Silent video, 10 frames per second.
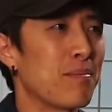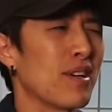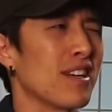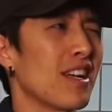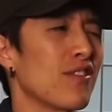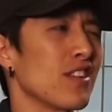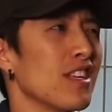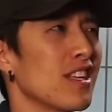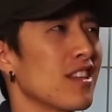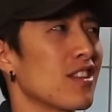But I feel
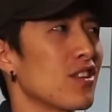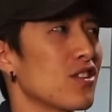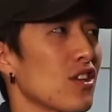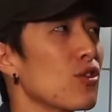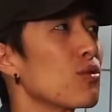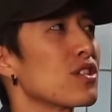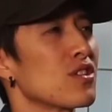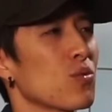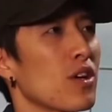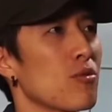like there's other
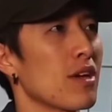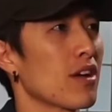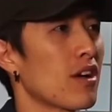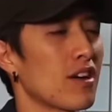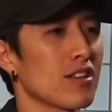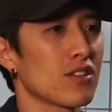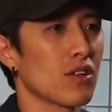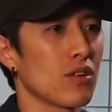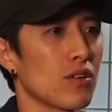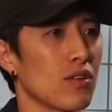reasons why you make art. So
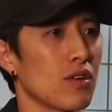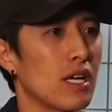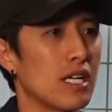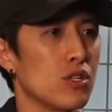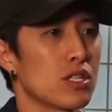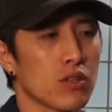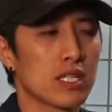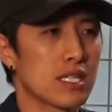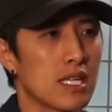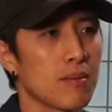yeah, and yeah. you still get
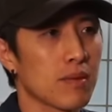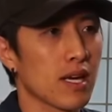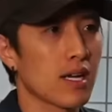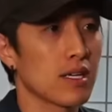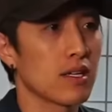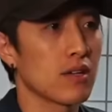to keep that, you know.